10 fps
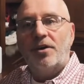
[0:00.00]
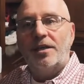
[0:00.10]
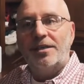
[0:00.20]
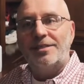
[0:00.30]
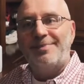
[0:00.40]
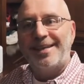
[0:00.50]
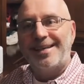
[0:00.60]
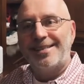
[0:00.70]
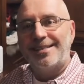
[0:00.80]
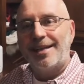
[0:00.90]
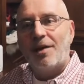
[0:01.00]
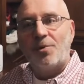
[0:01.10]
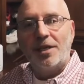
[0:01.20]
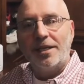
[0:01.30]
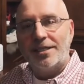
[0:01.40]
is because it's not
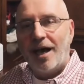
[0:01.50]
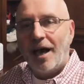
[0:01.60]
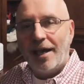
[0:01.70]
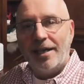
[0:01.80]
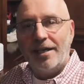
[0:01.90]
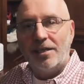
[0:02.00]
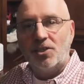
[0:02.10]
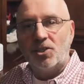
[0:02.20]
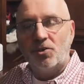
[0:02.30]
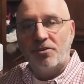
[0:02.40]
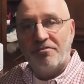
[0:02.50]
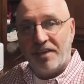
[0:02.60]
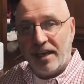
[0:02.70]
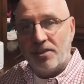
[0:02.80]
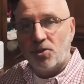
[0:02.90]
really tied into the
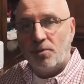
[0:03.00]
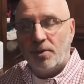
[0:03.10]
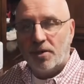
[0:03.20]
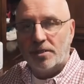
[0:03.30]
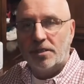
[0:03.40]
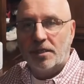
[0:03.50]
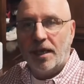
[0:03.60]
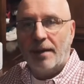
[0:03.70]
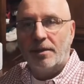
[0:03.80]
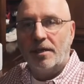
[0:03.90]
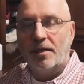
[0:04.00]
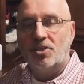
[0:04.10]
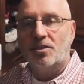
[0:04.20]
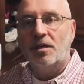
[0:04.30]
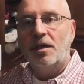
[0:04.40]
financial parts of the
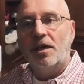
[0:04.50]
application